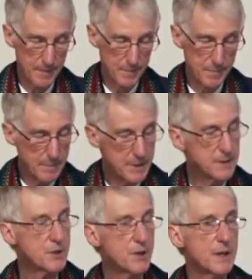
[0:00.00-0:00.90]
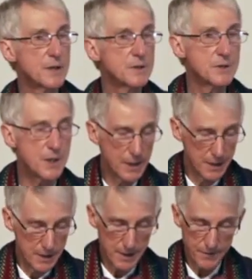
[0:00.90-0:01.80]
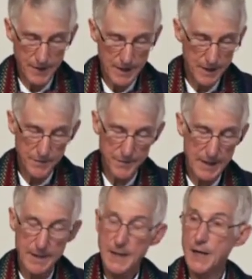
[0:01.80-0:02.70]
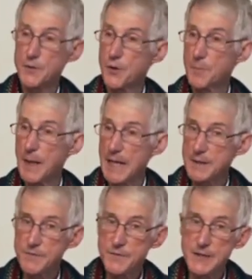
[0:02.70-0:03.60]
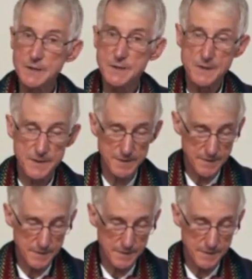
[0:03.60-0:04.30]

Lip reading: Maybe the change involved how your body feels.